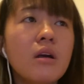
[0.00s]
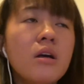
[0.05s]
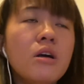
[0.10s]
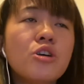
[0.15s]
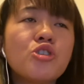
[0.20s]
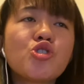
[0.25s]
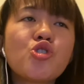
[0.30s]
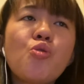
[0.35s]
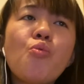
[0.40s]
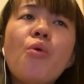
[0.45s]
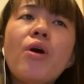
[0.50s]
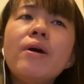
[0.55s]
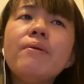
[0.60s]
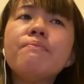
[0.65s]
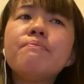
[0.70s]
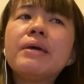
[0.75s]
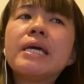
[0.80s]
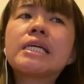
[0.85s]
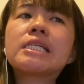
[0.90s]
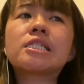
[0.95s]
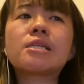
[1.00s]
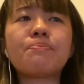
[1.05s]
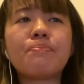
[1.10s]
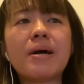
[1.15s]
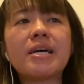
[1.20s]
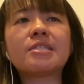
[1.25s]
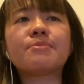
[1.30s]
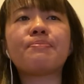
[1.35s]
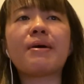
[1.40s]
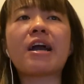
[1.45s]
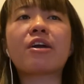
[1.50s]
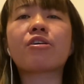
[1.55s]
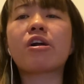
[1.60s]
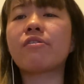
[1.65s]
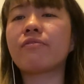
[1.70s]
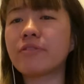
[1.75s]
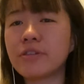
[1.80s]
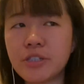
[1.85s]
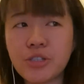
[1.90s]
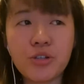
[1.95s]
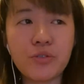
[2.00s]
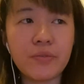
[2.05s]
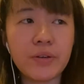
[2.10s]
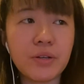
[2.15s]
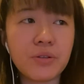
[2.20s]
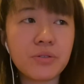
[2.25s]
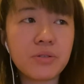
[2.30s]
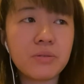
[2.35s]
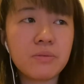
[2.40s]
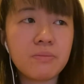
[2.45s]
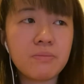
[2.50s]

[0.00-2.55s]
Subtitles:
So what makes the best background for interviews?